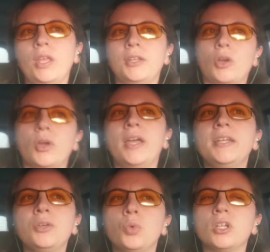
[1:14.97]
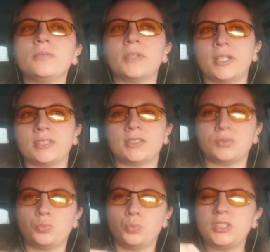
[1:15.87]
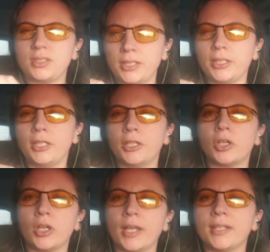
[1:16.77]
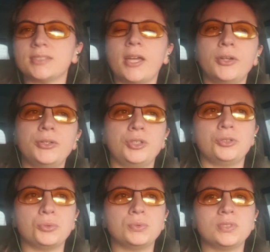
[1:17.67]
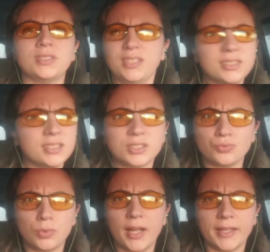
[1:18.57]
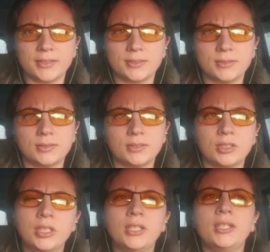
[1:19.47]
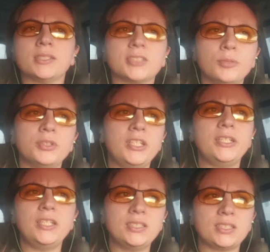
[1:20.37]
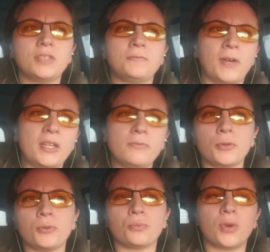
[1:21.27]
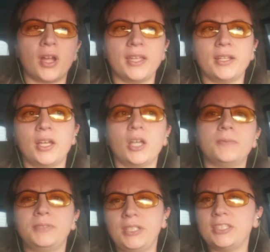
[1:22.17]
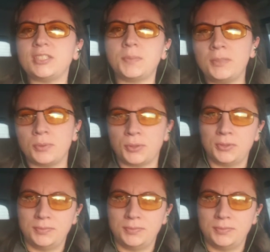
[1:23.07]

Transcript: Now, any one of us would sit here and tell you this isn't right. Somebody needs to fight for the right of these people.